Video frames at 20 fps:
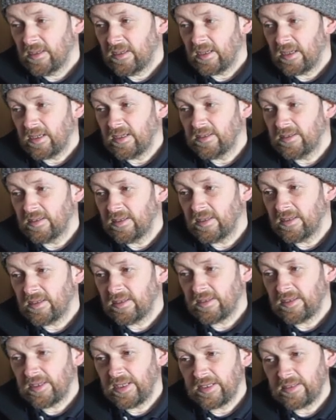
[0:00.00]
in the
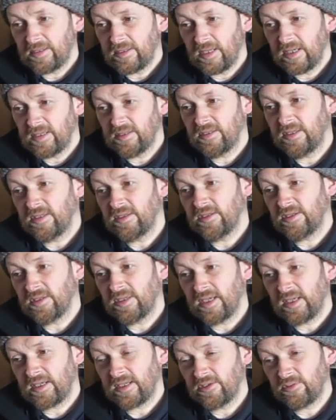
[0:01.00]
late 19th and
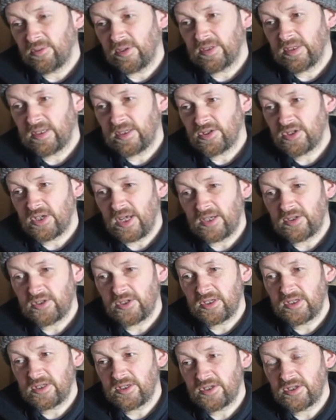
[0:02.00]
early 20th
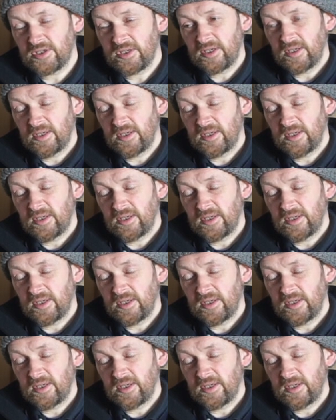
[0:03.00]
centuries,